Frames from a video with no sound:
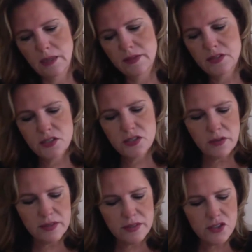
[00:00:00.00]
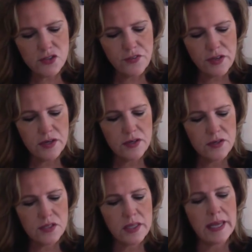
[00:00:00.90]
This is, this is
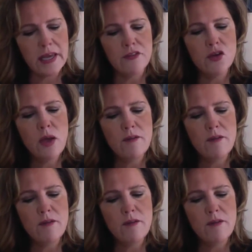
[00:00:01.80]
fears. Like if you